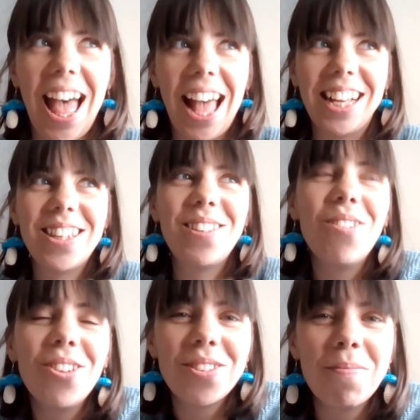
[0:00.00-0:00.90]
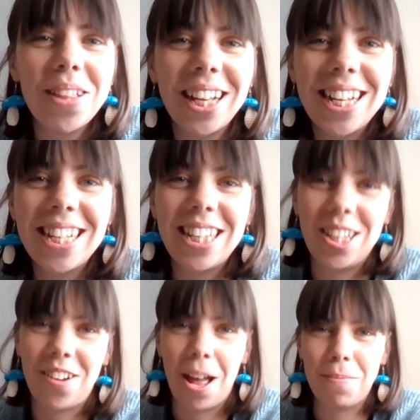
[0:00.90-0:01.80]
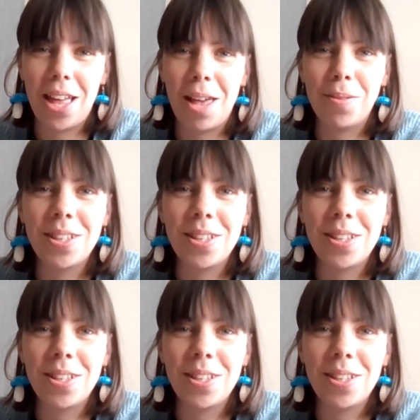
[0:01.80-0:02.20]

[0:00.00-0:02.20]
I saw something on Instagram that it